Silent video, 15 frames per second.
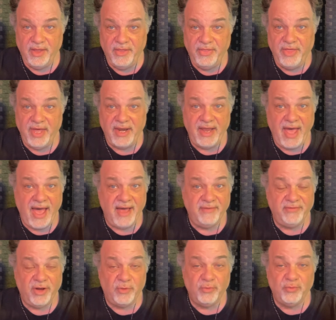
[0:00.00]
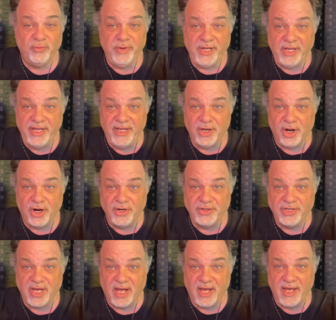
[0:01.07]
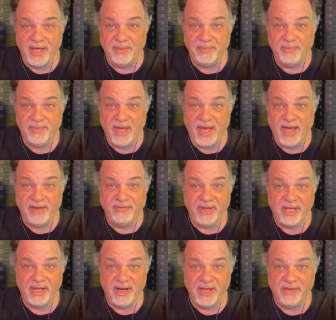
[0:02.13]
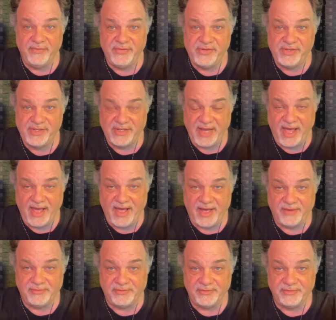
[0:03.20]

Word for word: that have a really hard time having enough staff